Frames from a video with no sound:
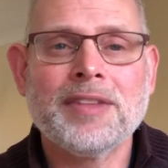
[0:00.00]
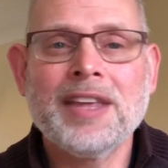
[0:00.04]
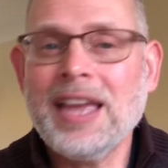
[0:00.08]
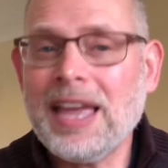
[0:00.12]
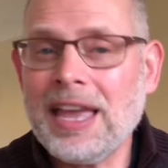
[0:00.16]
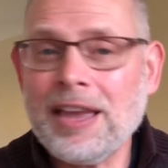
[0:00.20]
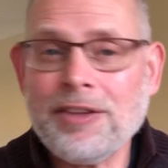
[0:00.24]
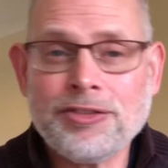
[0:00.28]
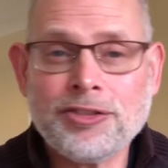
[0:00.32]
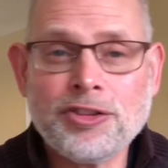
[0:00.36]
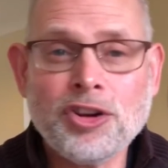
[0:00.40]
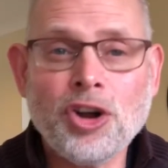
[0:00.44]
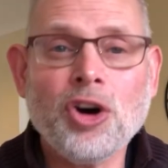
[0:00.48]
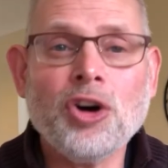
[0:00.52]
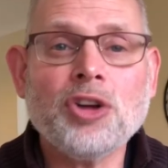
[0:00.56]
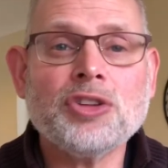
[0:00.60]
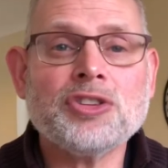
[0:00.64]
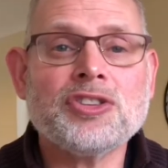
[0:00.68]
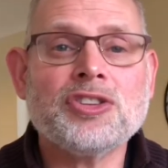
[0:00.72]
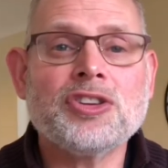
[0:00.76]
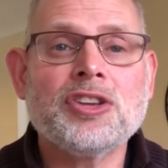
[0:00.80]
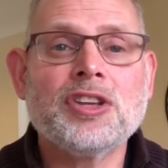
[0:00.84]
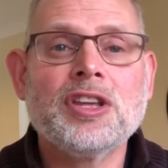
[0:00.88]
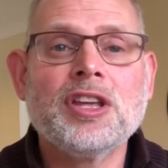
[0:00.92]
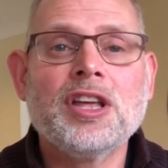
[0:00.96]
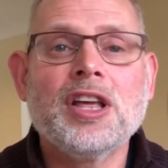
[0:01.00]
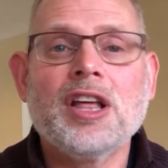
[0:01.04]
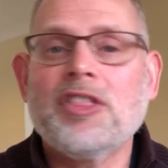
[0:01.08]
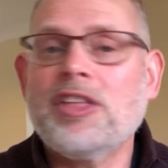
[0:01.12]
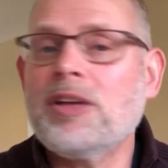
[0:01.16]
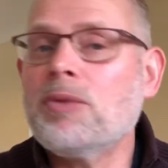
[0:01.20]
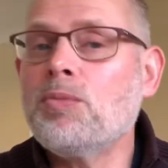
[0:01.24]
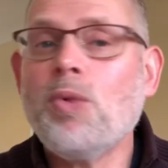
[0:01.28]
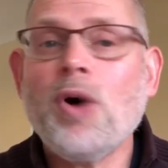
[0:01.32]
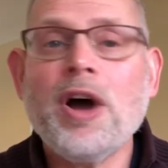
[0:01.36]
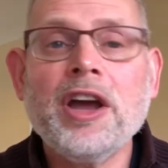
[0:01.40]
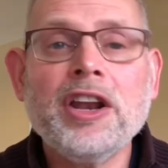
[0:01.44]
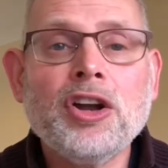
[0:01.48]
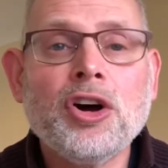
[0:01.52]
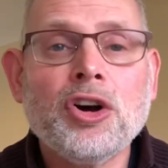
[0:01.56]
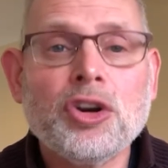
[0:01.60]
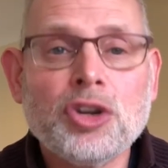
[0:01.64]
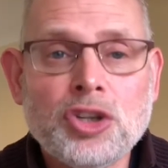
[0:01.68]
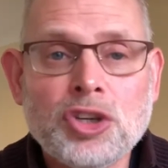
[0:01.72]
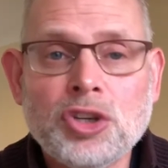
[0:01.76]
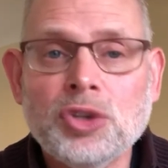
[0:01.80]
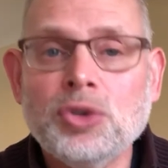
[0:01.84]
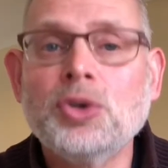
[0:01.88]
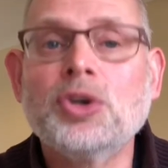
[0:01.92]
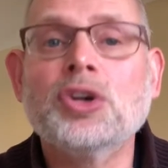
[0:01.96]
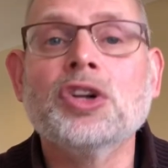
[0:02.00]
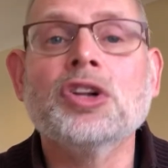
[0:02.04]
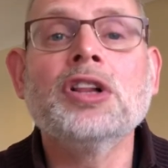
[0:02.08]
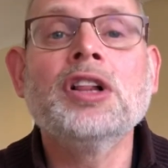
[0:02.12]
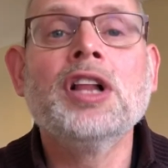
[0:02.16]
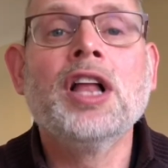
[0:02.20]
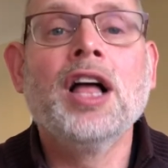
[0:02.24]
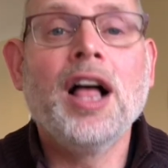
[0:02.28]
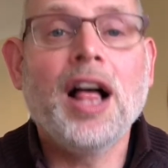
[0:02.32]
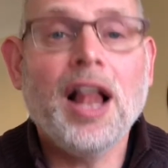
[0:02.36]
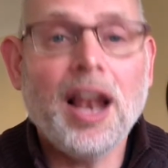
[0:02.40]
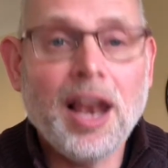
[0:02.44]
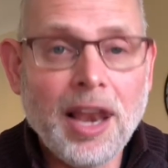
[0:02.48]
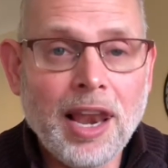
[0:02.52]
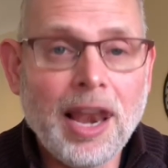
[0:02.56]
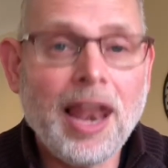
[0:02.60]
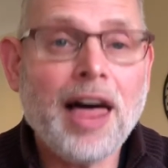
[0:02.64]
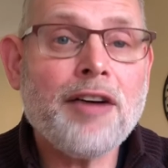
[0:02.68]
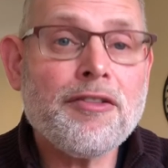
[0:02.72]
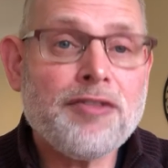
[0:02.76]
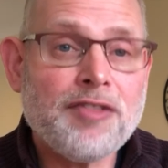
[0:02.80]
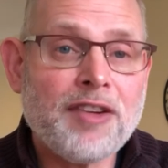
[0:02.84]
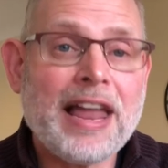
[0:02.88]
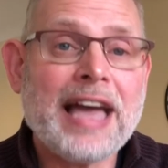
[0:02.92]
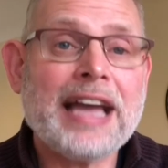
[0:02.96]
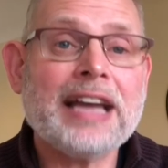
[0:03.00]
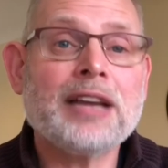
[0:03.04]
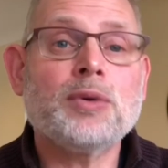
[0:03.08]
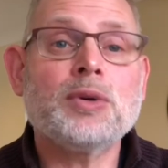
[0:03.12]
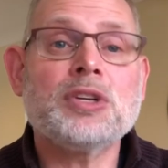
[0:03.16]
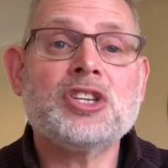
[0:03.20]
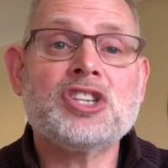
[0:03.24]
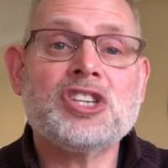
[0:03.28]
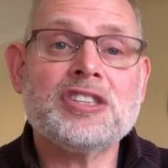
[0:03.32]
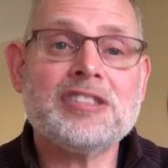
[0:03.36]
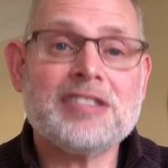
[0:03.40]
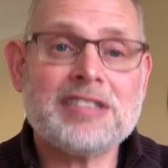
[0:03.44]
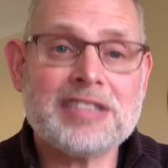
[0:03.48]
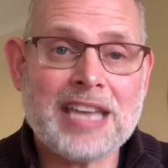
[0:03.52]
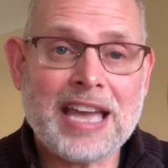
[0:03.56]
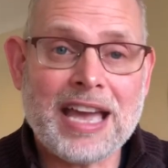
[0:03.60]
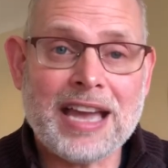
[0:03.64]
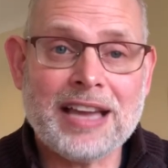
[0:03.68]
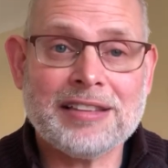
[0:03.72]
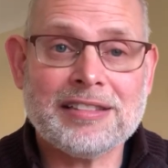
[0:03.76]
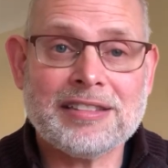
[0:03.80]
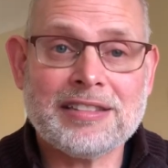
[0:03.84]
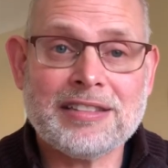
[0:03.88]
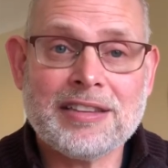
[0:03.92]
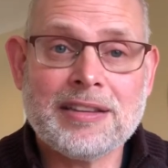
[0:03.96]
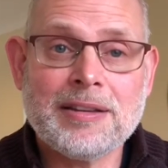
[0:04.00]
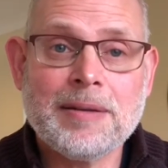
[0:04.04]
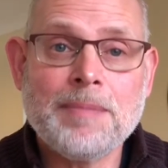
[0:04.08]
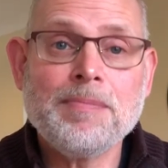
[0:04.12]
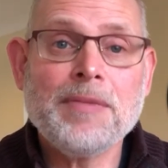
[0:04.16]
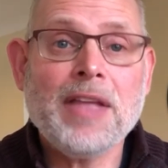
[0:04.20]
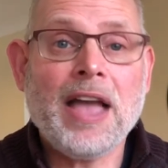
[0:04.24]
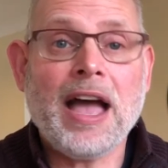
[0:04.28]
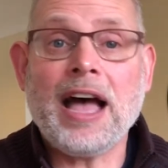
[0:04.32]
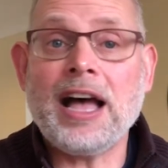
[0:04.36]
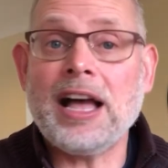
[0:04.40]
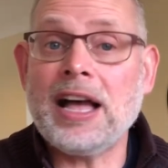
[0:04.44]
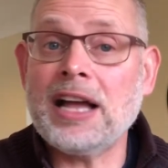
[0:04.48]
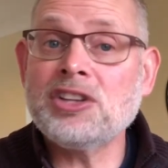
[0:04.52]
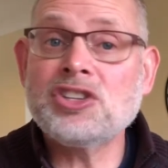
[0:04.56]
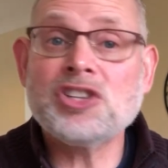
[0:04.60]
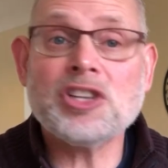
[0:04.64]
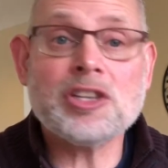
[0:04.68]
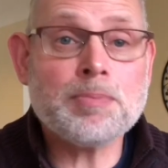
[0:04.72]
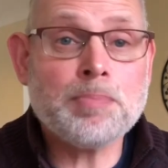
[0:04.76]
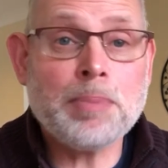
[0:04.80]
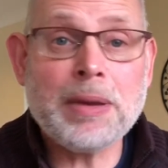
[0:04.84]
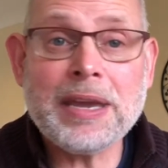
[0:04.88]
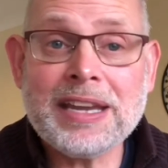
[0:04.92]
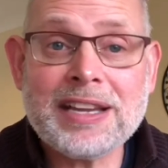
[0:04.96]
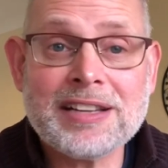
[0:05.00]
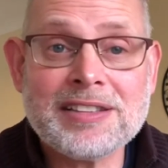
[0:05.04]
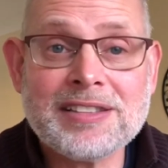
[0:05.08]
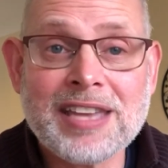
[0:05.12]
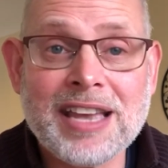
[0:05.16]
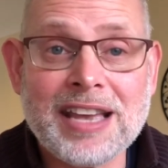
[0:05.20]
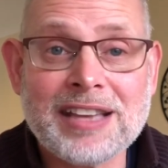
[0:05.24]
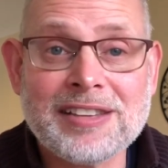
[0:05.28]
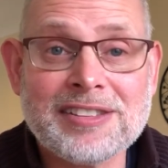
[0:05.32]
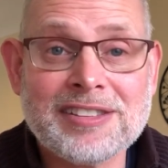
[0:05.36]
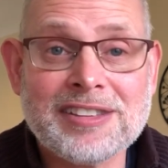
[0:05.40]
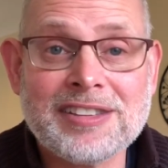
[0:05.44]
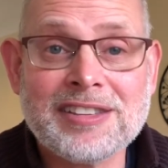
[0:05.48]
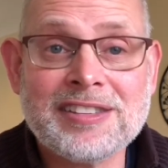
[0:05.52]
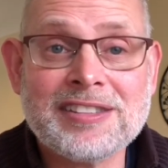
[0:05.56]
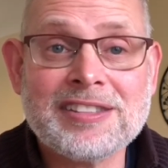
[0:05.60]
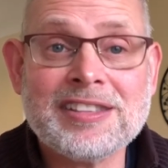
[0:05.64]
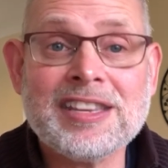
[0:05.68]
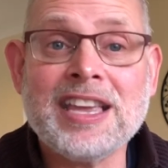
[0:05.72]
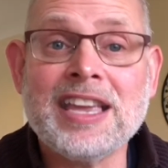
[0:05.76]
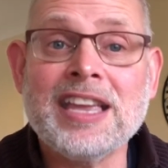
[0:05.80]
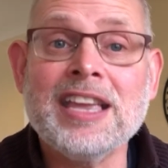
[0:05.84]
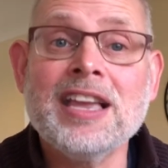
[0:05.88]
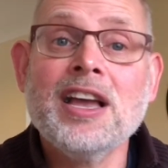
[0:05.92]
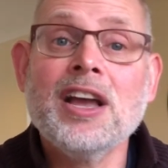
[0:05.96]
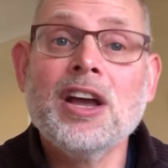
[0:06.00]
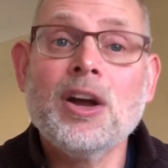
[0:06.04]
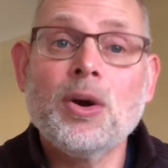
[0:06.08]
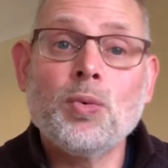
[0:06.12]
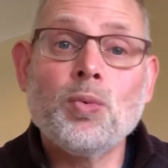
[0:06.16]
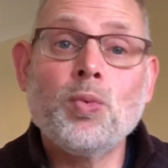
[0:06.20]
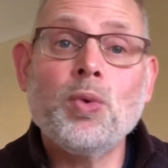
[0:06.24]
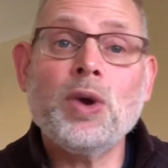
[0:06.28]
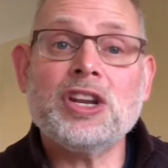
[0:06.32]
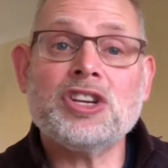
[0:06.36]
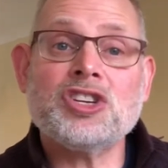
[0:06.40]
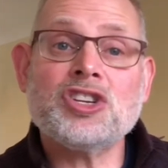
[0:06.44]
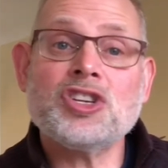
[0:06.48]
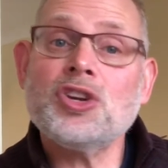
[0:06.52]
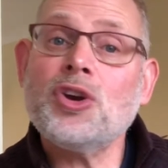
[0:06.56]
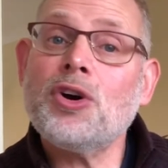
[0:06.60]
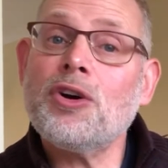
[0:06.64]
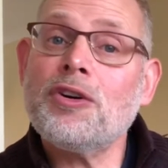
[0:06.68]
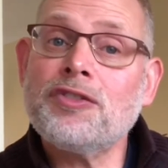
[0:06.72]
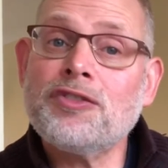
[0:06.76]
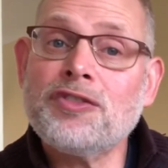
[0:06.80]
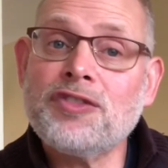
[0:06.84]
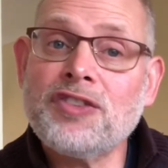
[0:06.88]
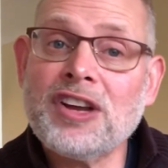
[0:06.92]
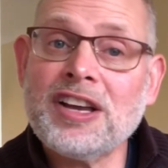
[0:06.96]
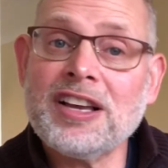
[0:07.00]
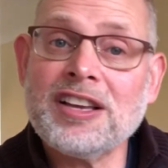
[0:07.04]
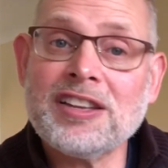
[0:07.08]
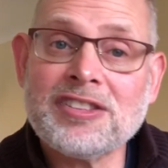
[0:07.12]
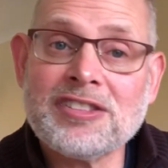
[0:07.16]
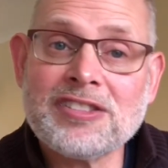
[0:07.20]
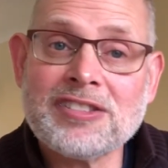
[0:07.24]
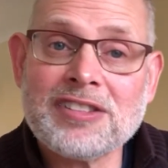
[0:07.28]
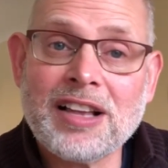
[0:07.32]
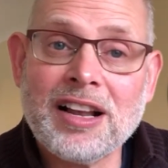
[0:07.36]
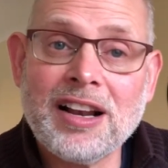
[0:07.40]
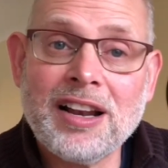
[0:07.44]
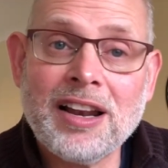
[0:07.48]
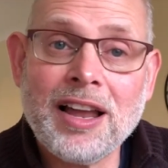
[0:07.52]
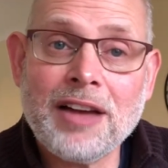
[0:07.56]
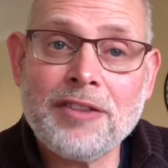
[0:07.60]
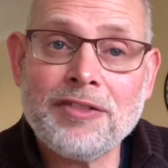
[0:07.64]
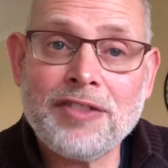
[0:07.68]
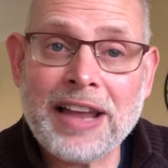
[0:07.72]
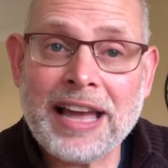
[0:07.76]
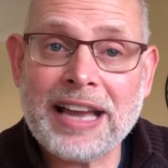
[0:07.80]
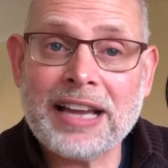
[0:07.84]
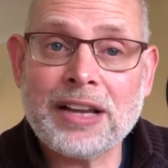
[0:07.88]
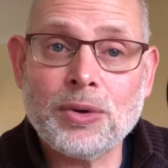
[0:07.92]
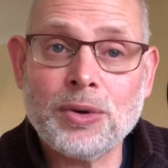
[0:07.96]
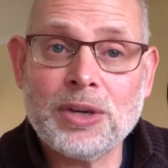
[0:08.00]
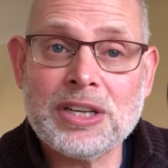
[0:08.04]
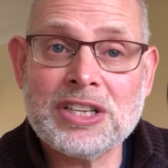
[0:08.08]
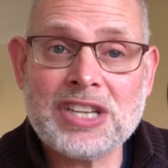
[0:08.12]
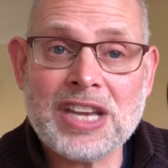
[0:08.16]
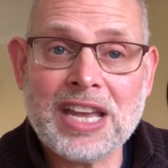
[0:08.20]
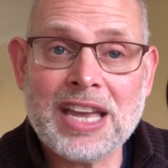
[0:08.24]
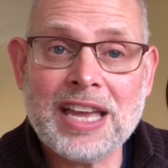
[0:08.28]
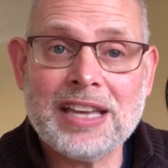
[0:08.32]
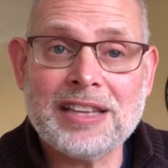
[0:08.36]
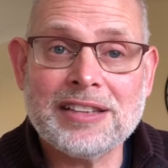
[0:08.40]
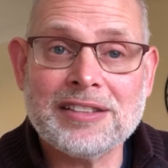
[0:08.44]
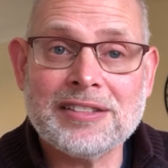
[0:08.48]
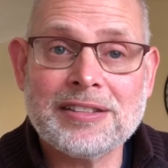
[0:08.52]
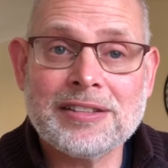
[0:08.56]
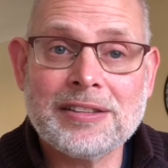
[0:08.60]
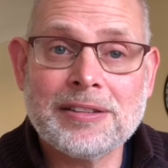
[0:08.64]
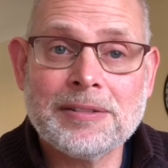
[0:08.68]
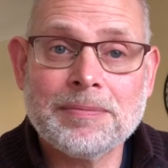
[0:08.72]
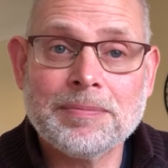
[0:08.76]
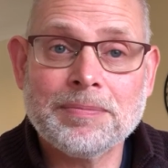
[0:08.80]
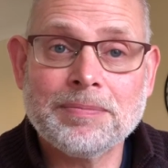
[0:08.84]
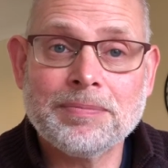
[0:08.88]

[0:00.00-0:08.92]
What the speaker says: If not, then why not Google Love Languages Test and just pick a test to see which your first love language is.